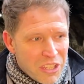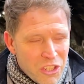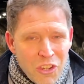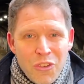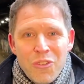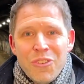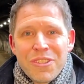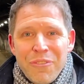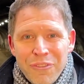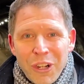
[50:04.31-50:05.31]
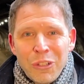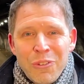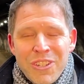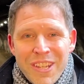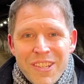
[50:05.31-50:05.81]
Choose to
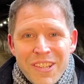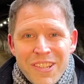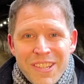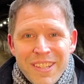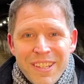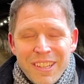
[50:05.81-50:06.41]
follow Jesus.